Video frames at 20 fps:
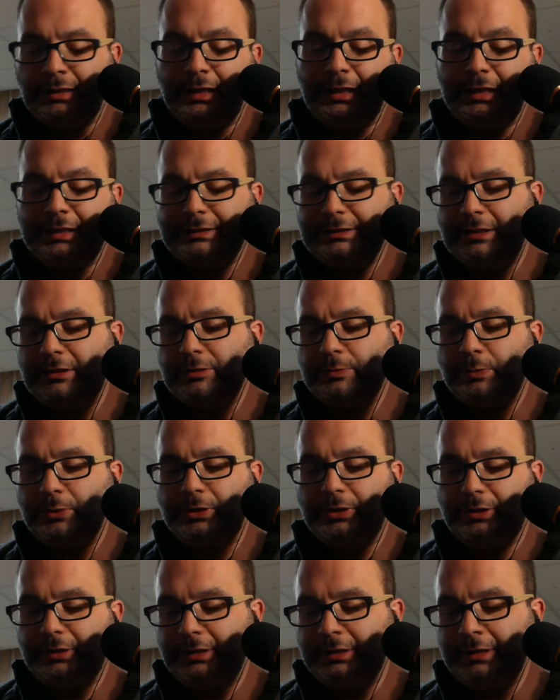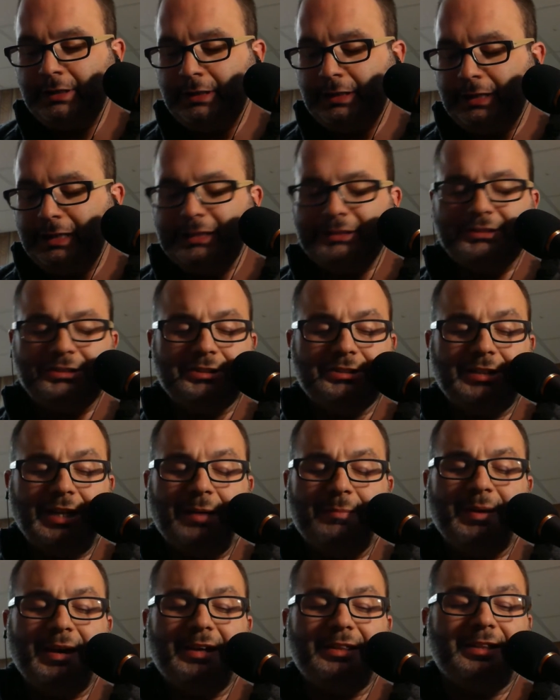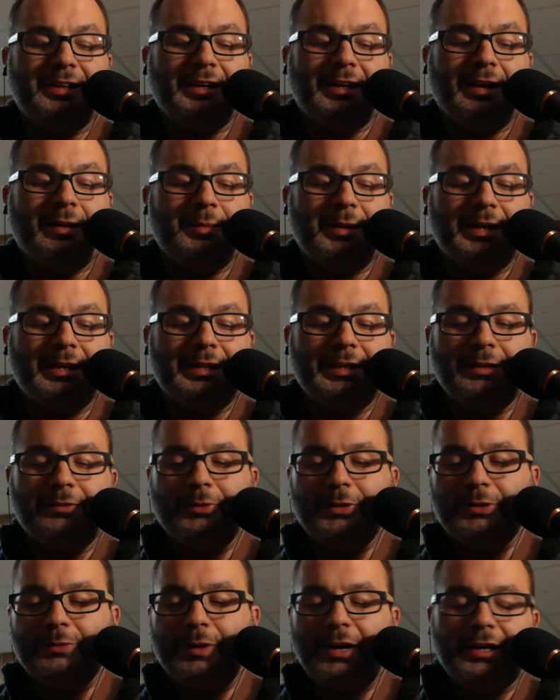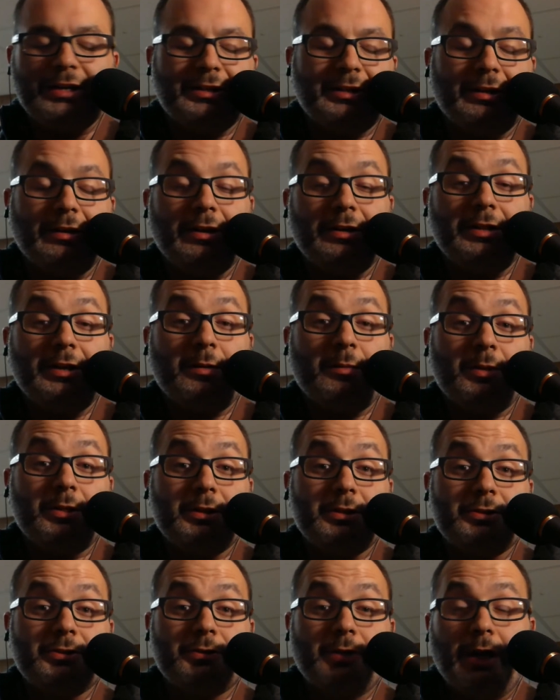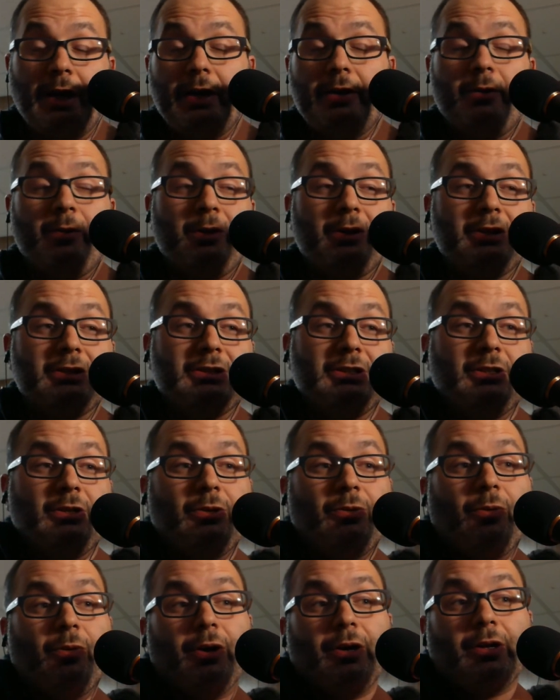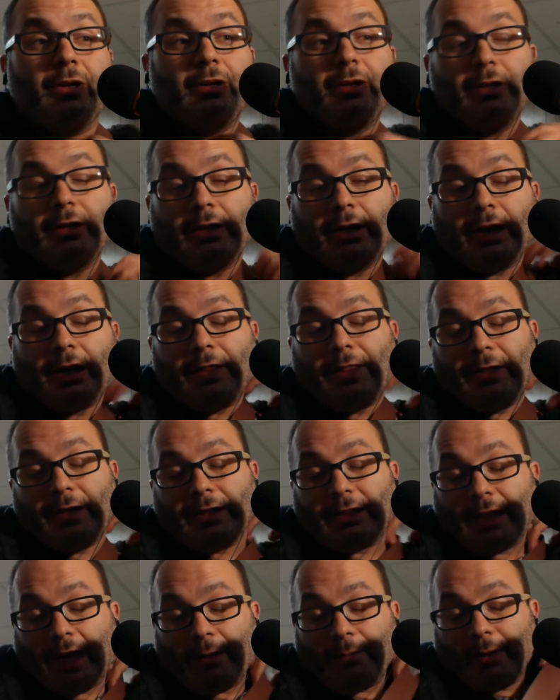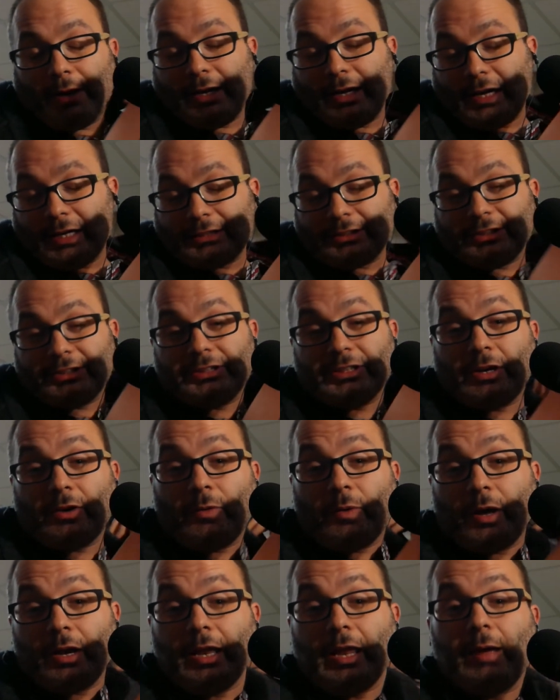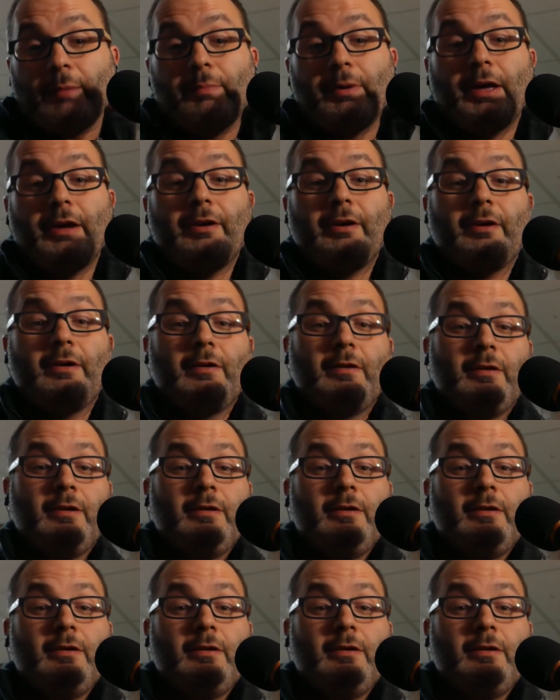Yeah, that sounds pretty good. It's just not my thing. I mean, I think with the right guitar, I think with a Strat or with a single coil, I think that might actually sound quite a lot better.